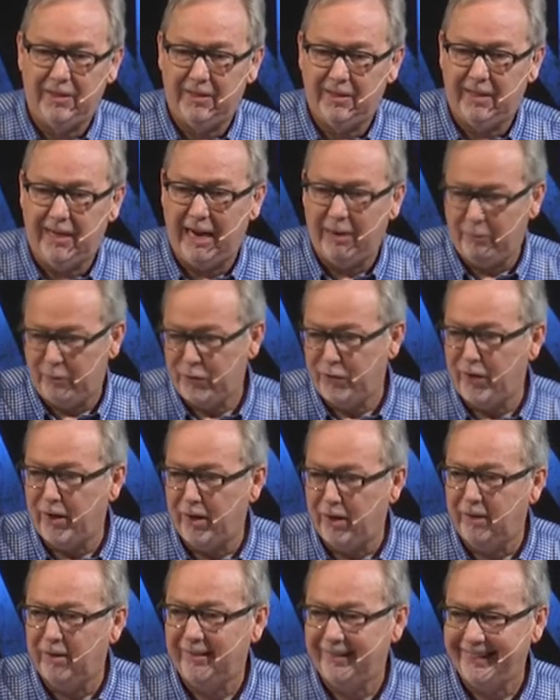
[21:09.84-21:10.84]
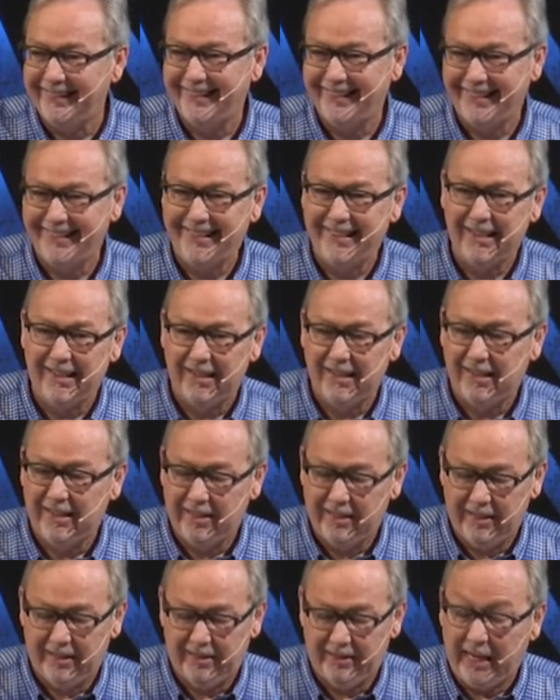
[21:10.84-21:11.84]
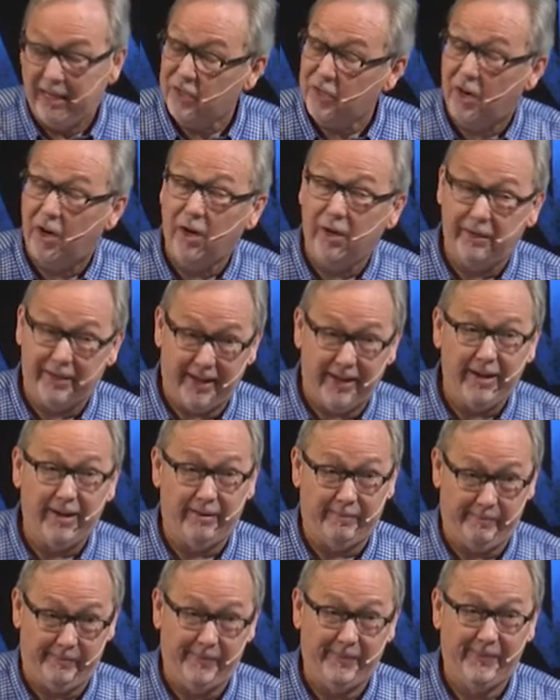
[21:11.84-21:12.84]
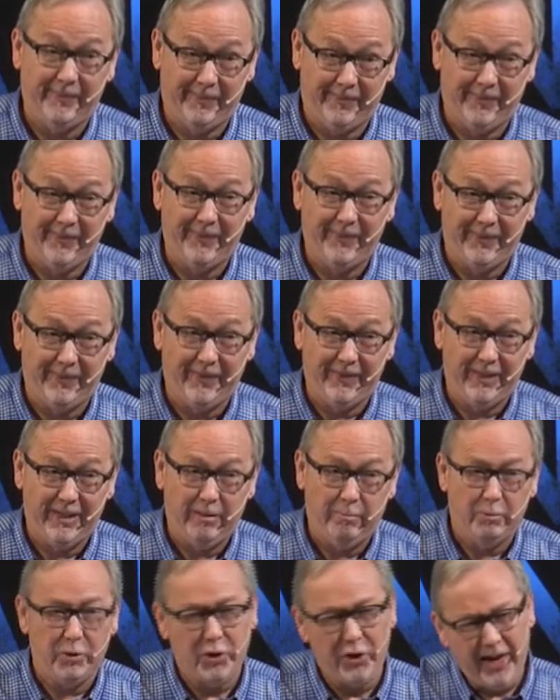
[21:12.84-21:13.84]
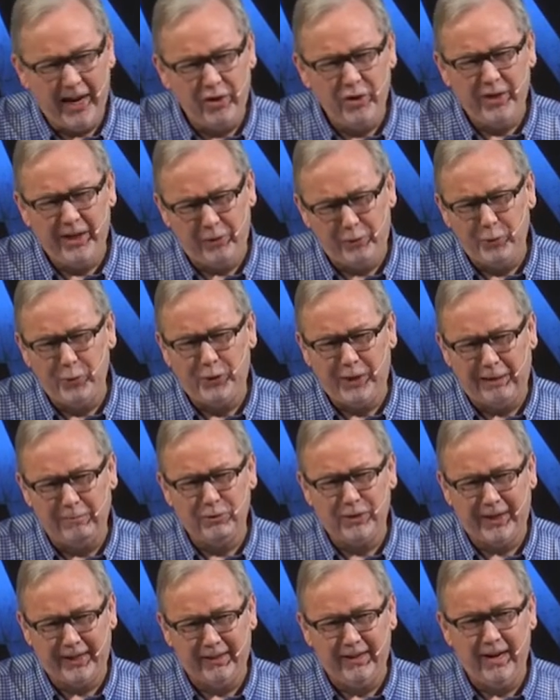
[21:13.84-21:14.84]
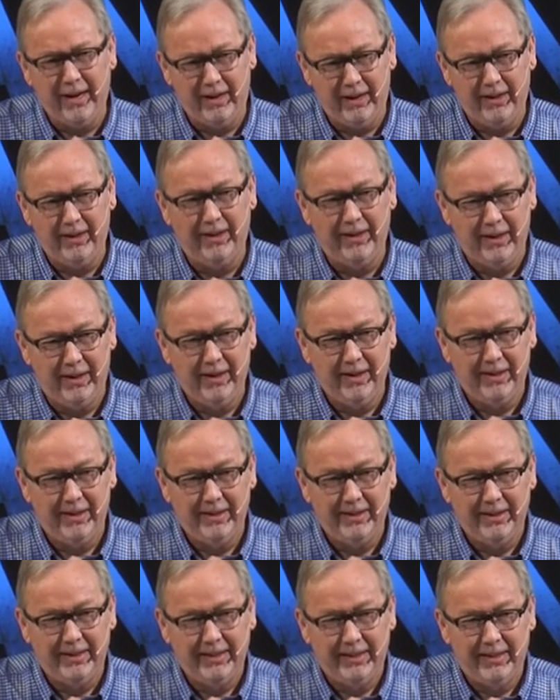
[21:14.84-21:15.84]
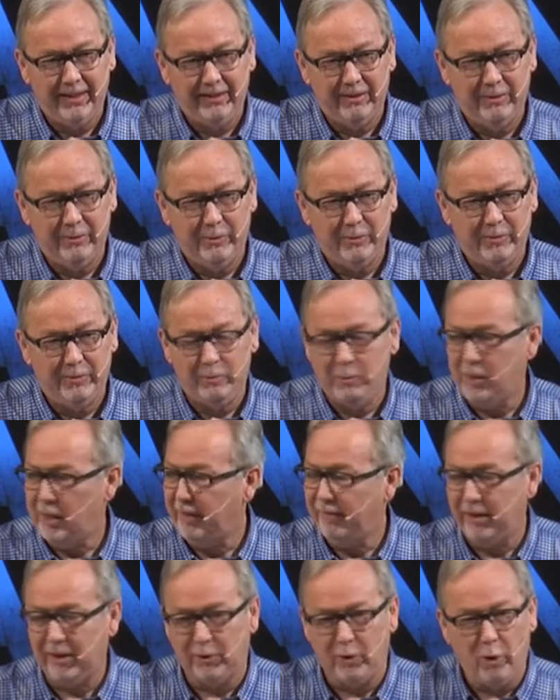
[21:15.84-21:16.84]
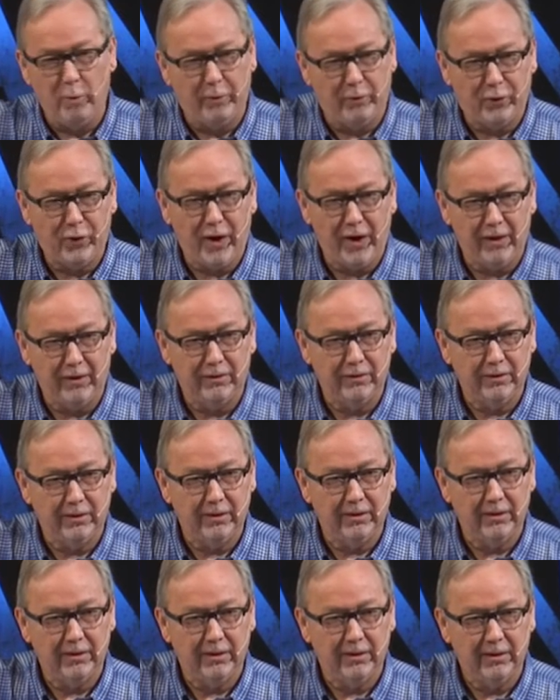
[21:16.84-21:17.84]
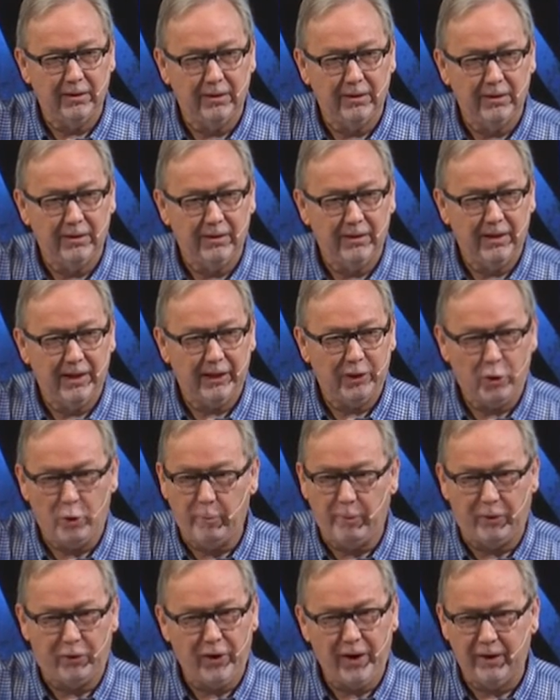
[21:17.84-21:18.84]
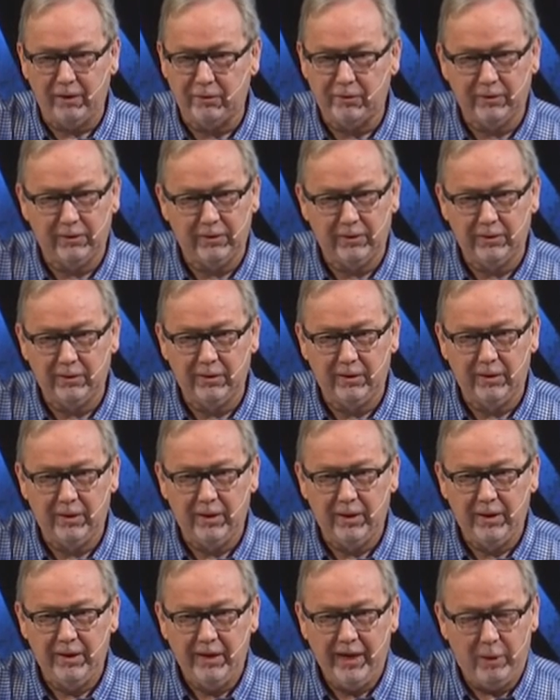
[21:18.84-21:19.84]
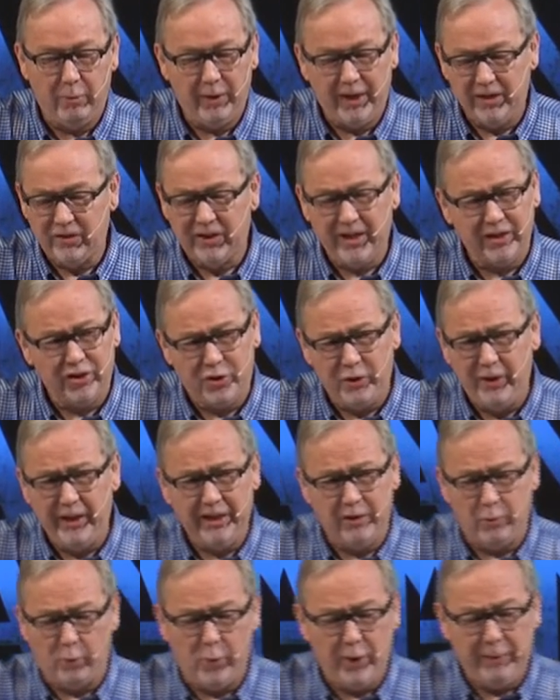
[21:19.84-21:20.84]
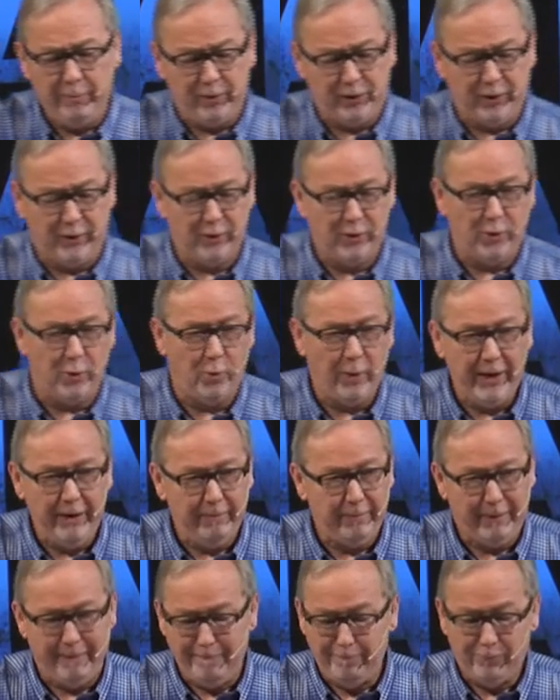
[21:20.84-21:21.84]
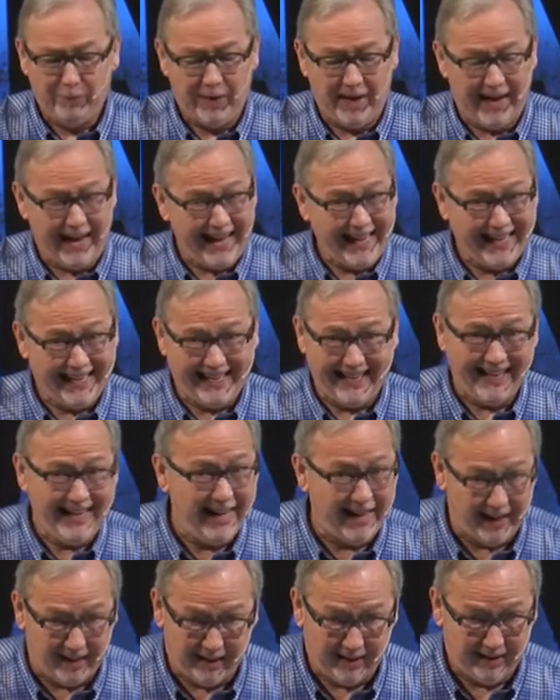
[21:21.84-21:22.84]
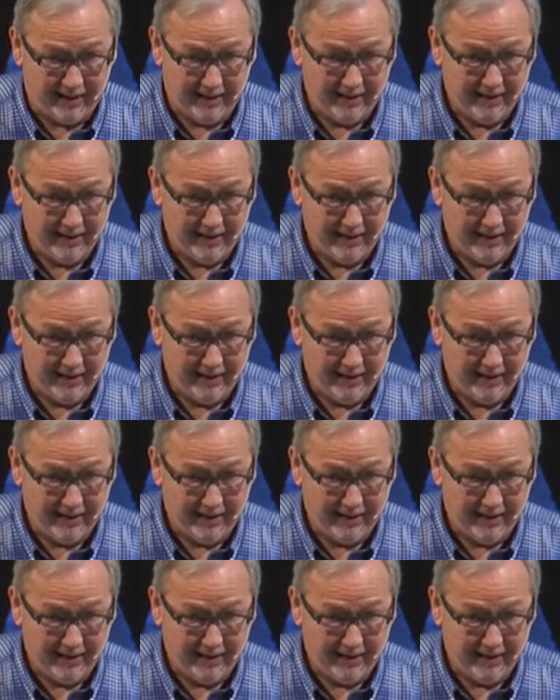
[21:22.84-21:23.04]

I was there. That was a hard time. But you know how you get through times like that? Well, I've got the hope of Christ. I got the hope of Christ. And when it says you need to weep with those who weep, I get it.